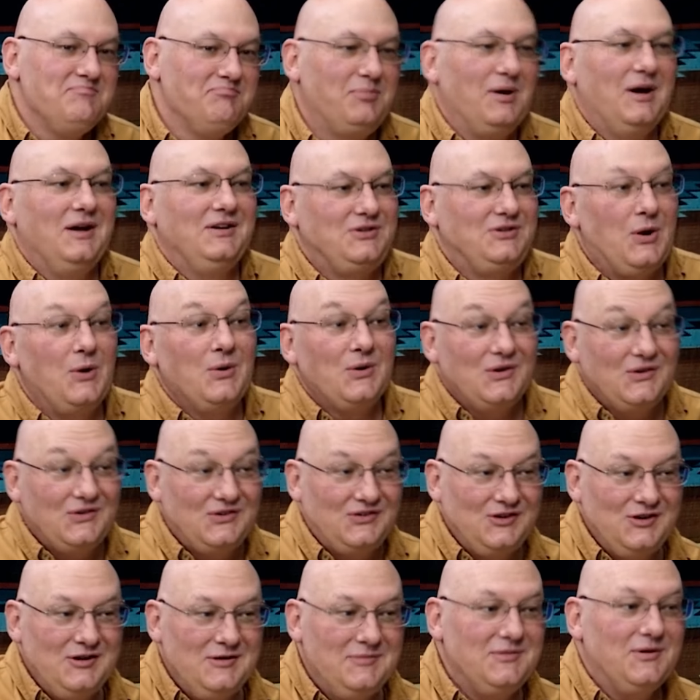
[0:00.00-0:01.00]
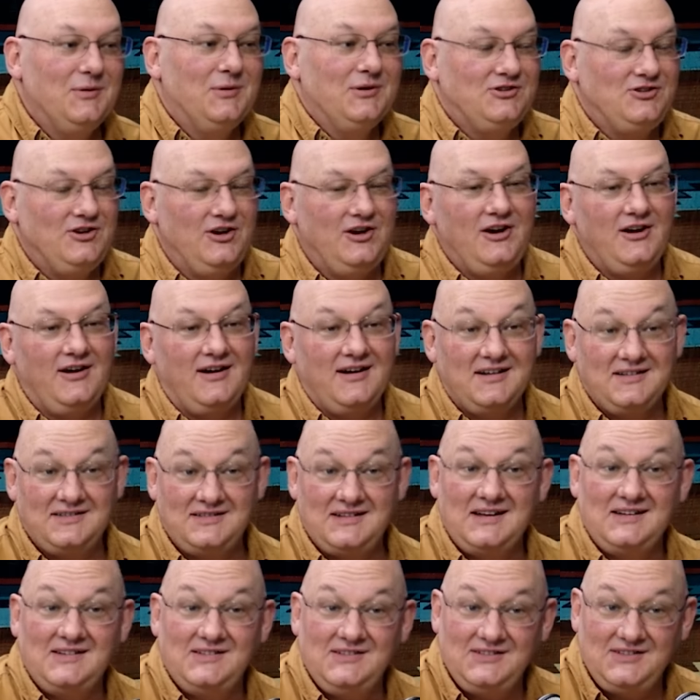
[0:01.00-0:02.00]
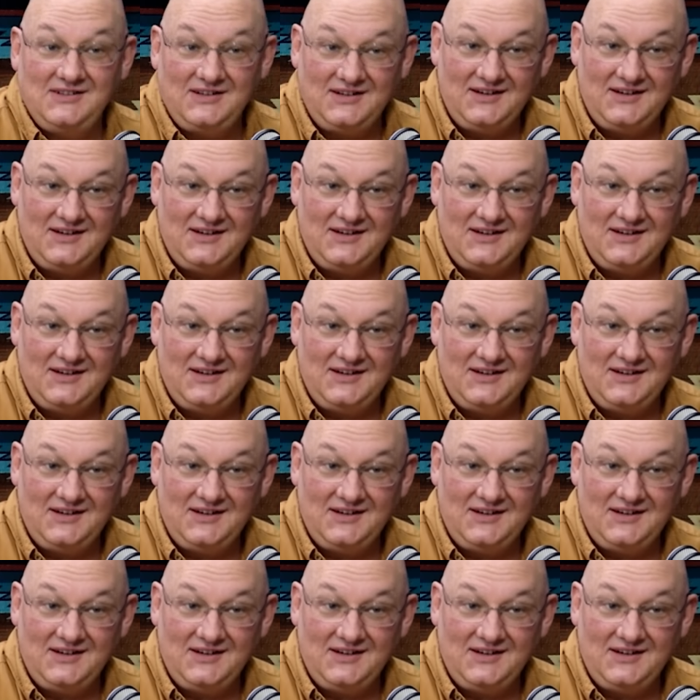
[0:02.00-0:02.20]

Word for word: but don't assume that what you're hearing is necessarily